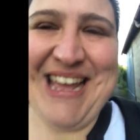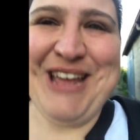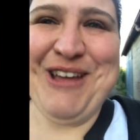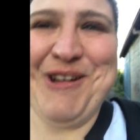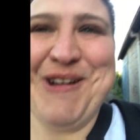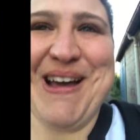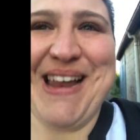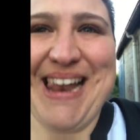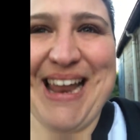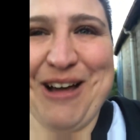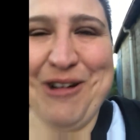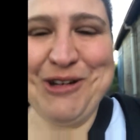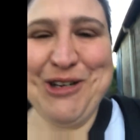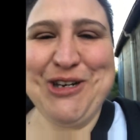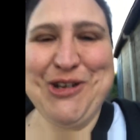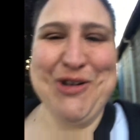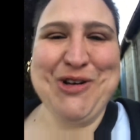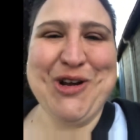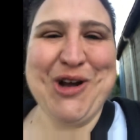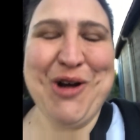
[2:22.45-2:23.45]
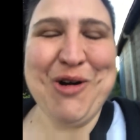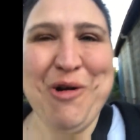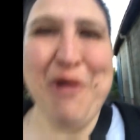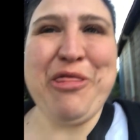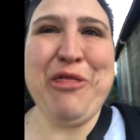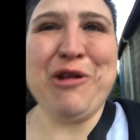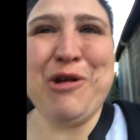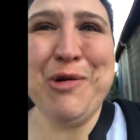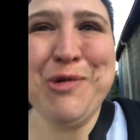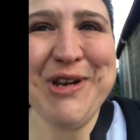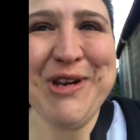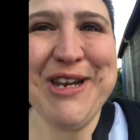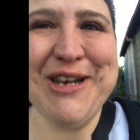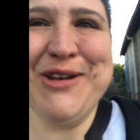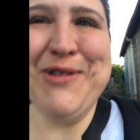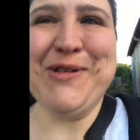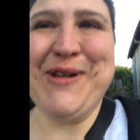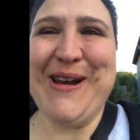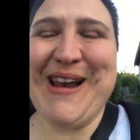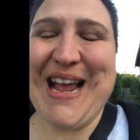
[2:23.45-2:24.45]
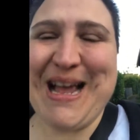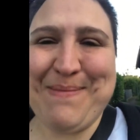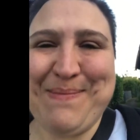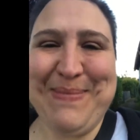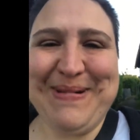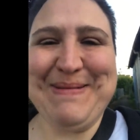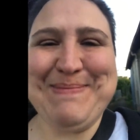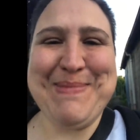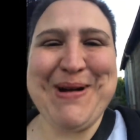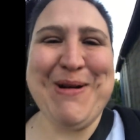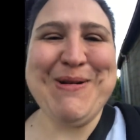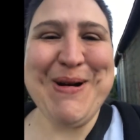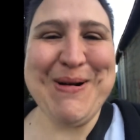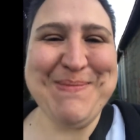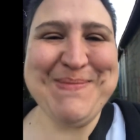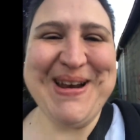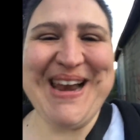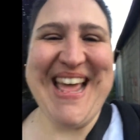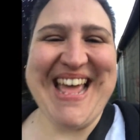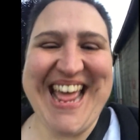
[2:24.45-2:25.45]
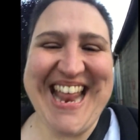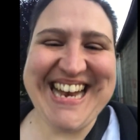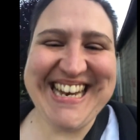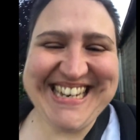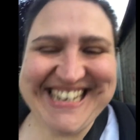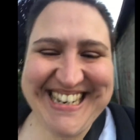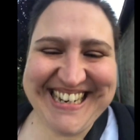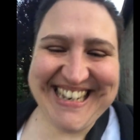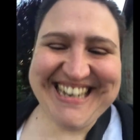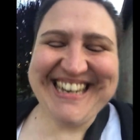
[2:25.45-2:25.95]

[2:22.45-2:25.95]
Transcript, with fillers: you're allowed to go through the nuclear power plant.